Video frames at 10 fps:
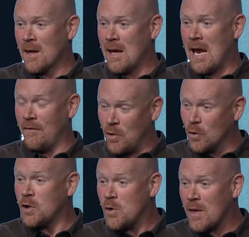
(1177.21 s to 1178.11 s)
And if you'll
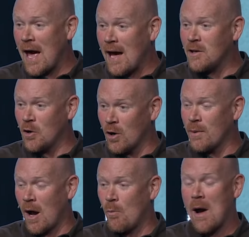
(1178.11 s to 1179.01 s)
do that, you're going to
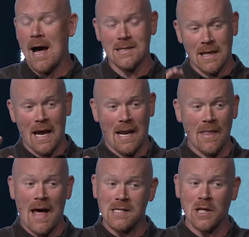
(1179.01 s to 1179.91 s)
become wise. And, and,
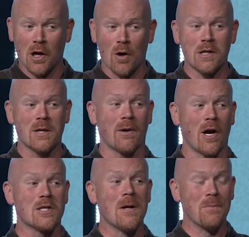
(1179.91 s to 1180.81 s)
and that's encouraging
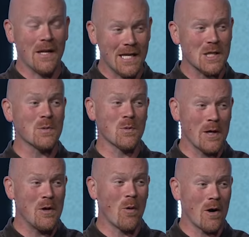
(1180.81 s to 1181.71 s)
because the distance
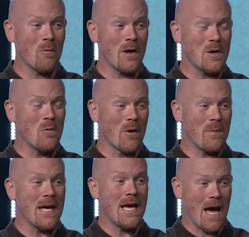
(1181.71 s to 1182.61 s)
between you where, where you want to
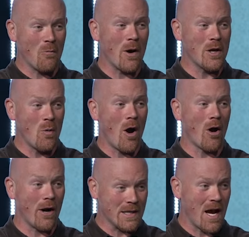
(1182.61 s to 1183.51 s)
be and where you
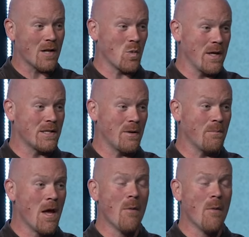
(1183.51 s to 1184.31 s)
are is God's wisdom.